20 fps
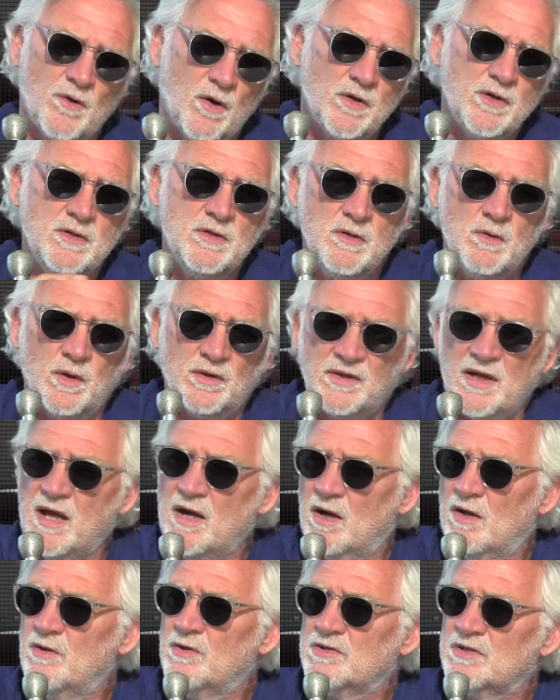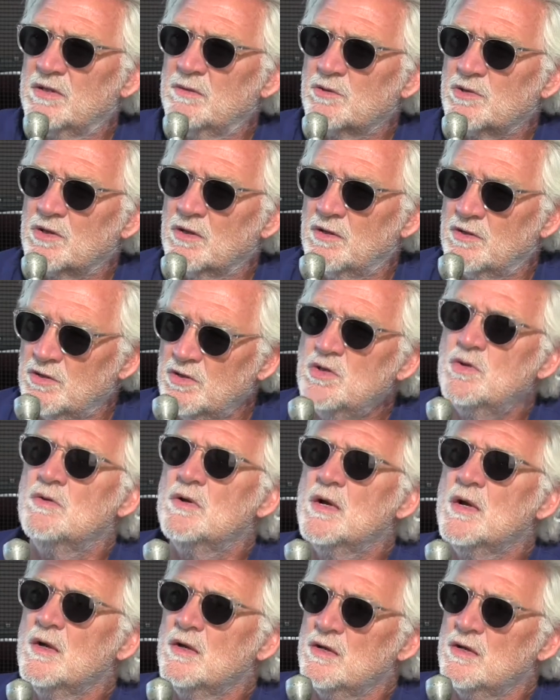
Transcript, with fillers: thought you knew what that other team was going to do. You,